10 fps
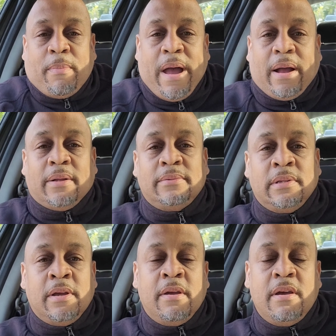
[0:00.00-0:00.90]
back.
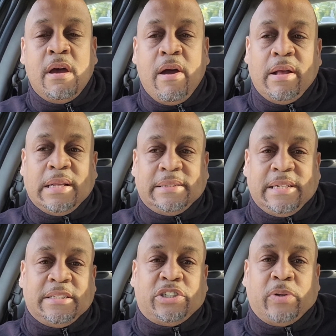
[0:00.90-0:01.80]
All right, let's
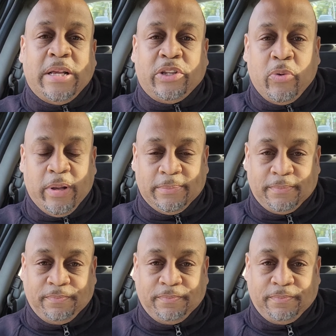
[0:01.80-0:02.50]
get straight to it.